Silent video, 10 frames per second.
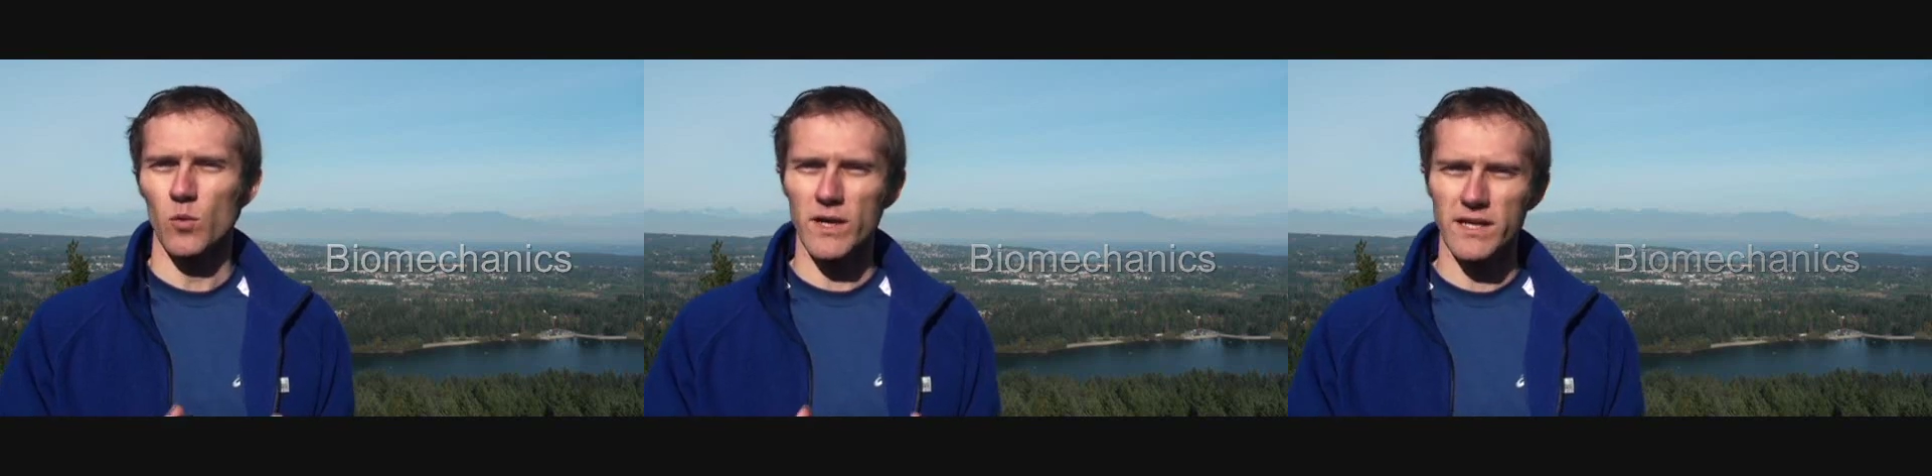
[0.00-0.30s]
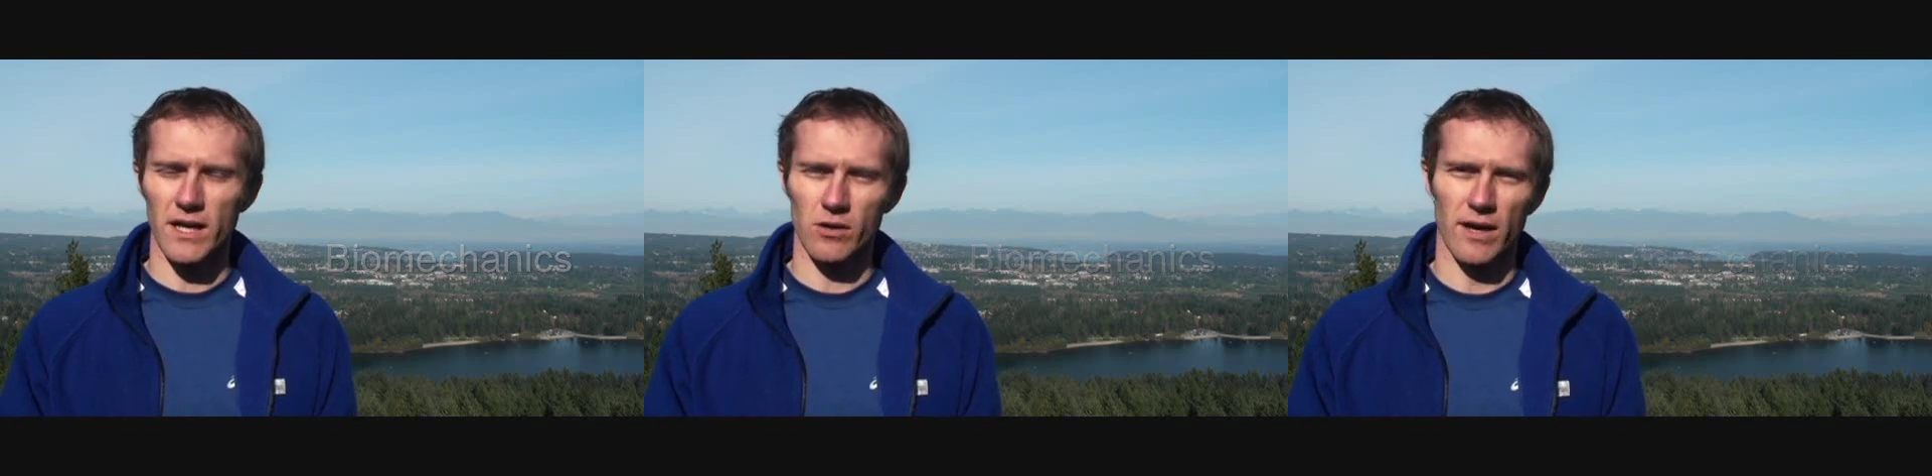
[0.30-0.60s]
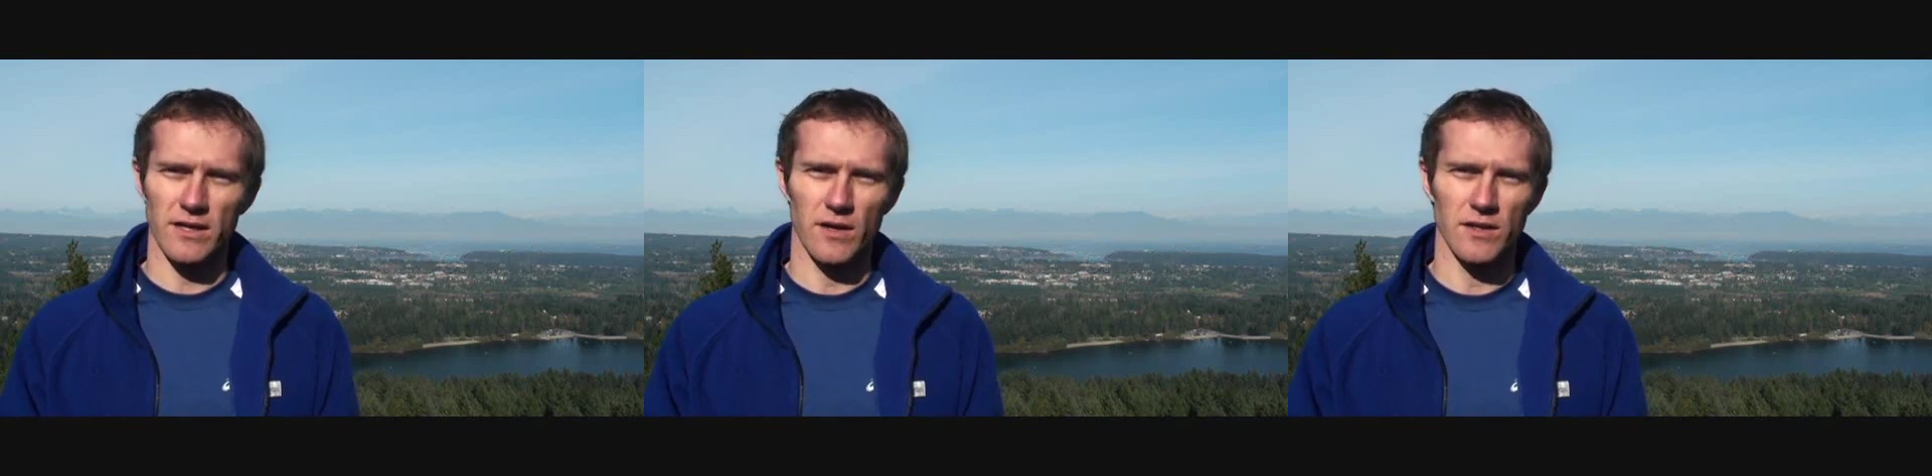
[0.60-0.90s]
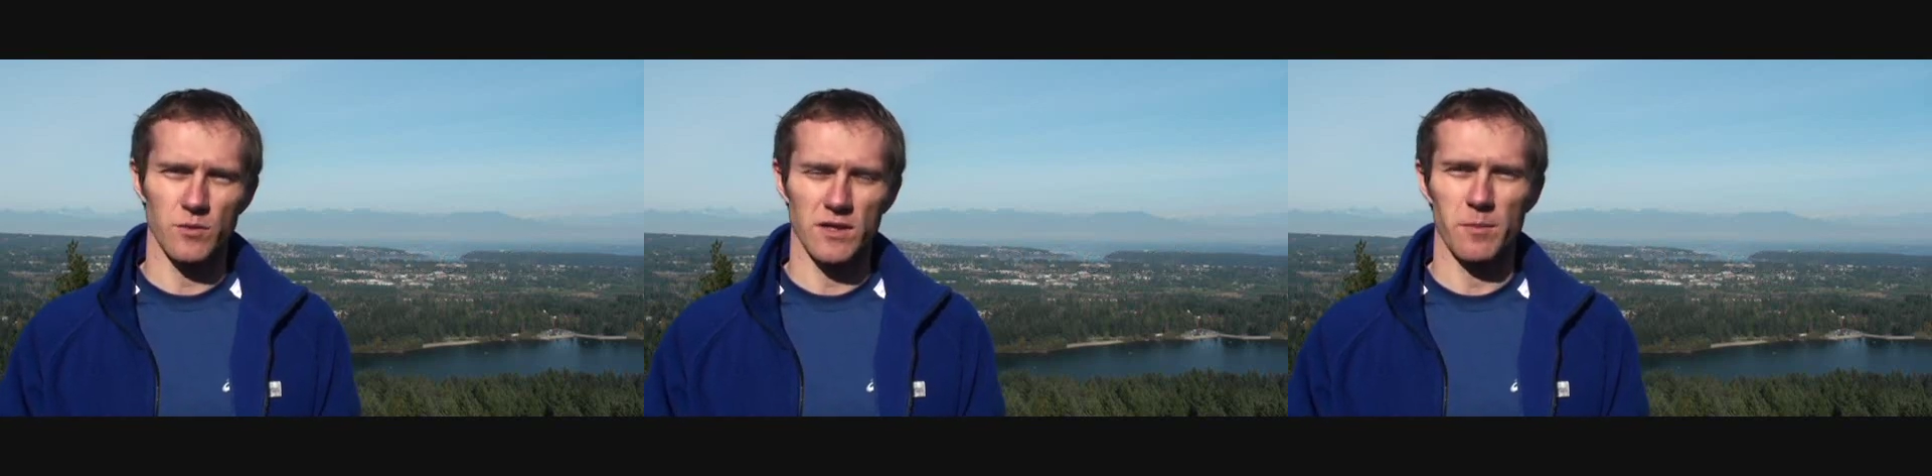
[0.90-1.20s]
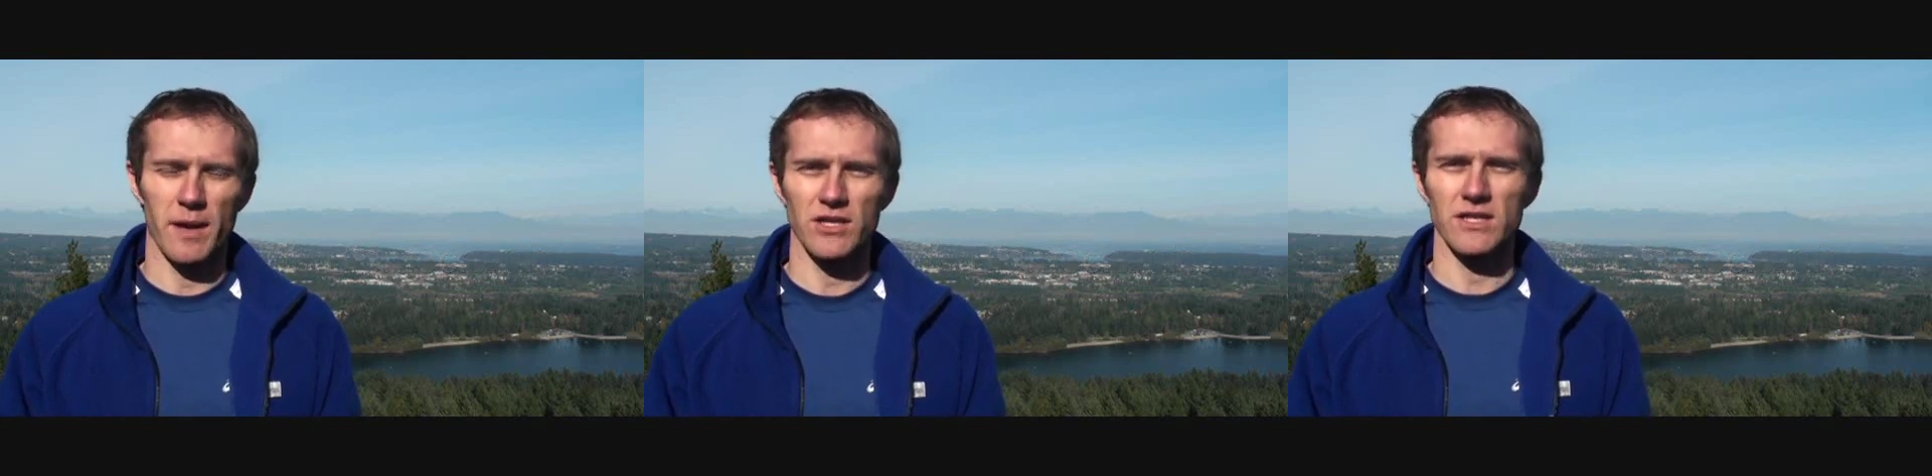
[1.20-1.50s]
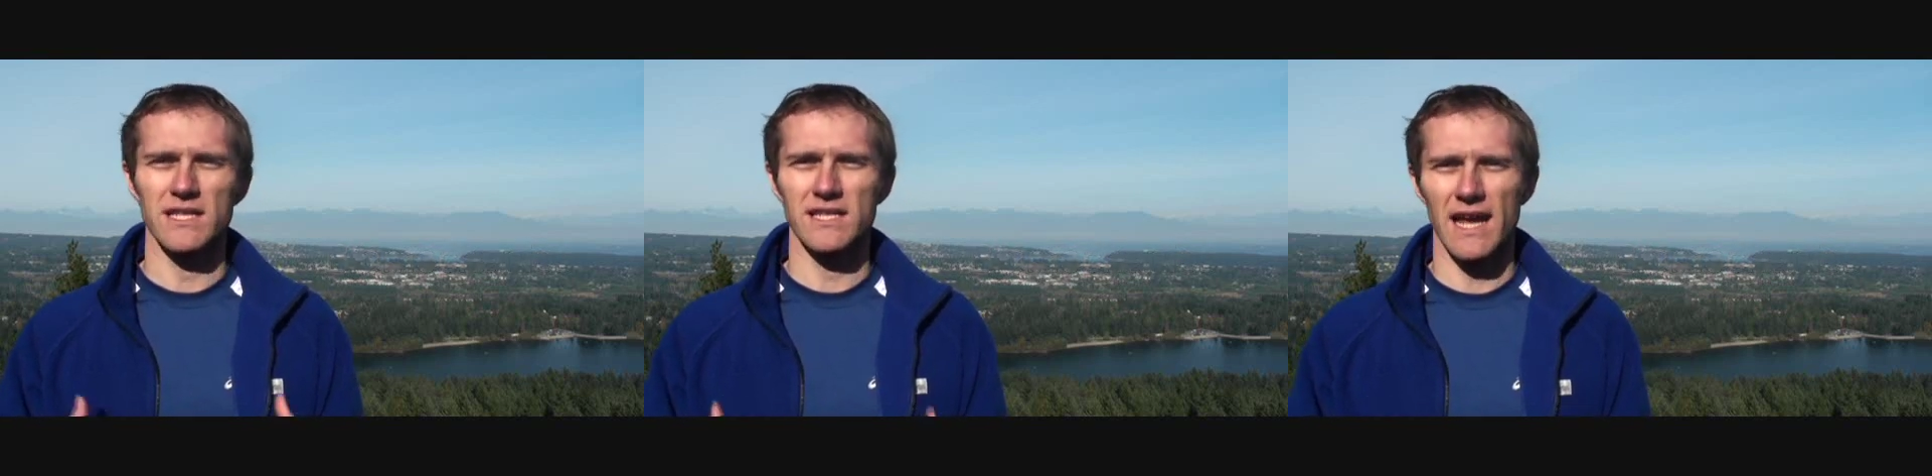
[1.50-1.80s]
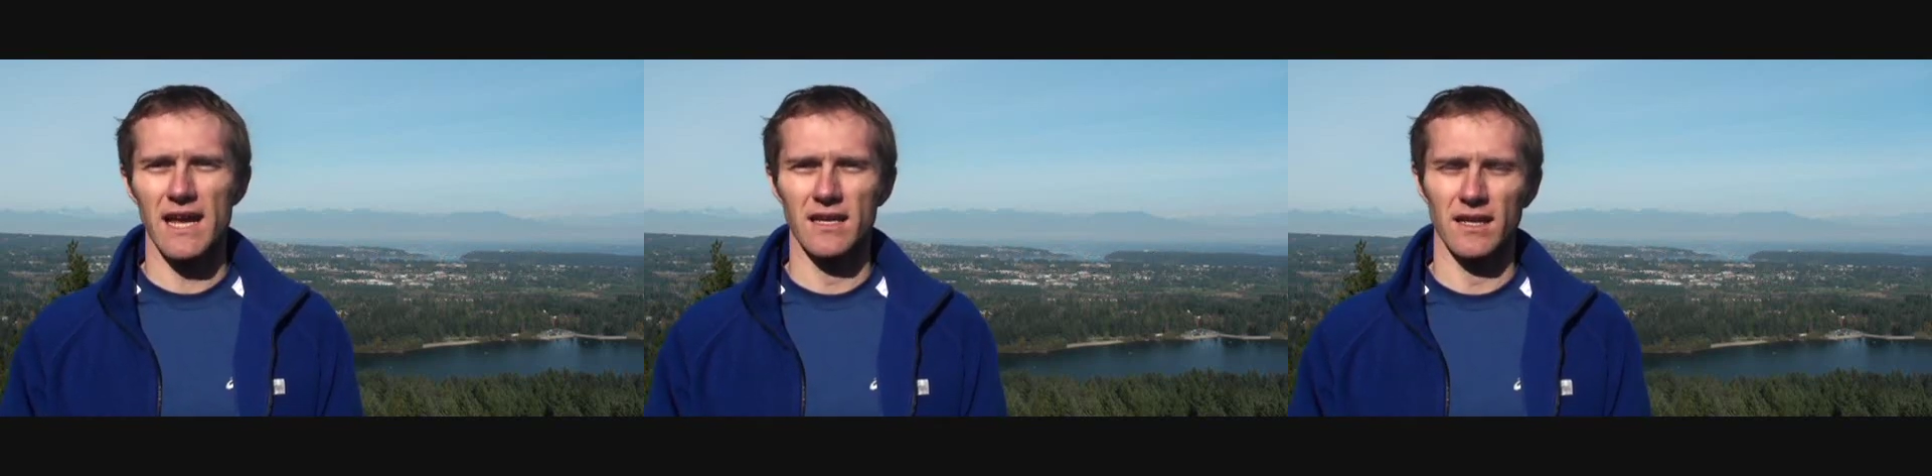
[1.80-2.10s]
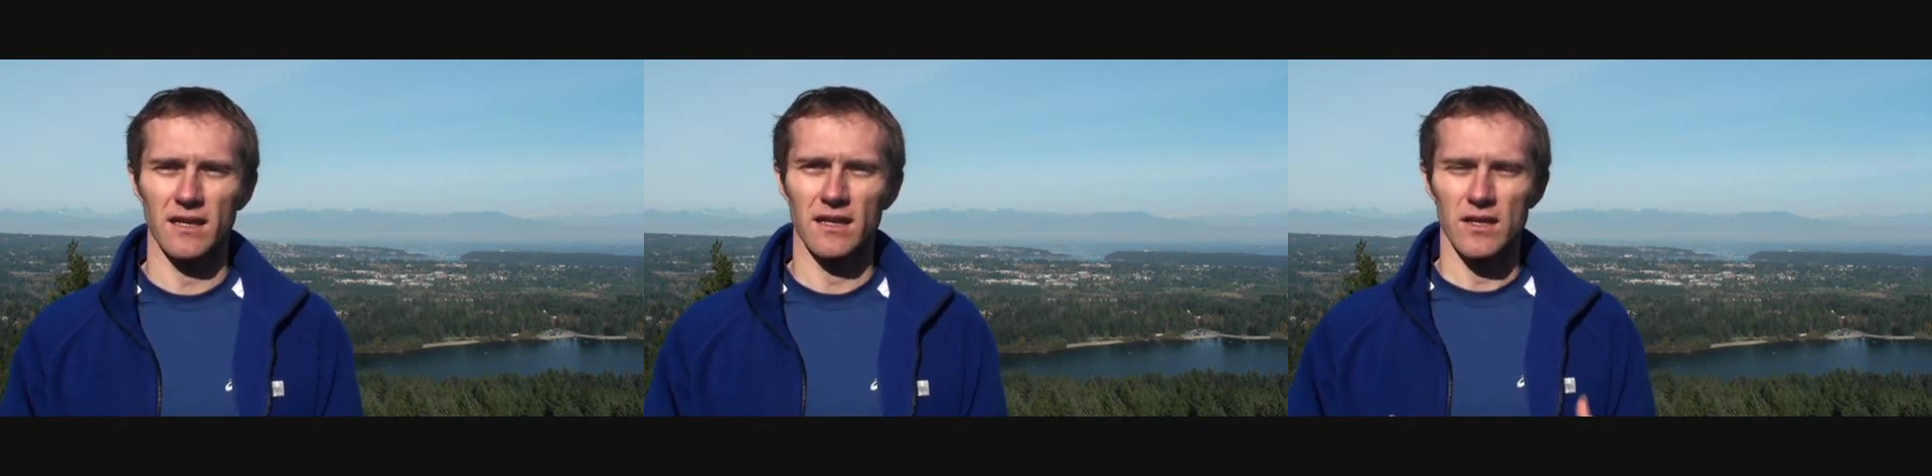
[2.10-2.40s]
We take our x-rays with the patient standing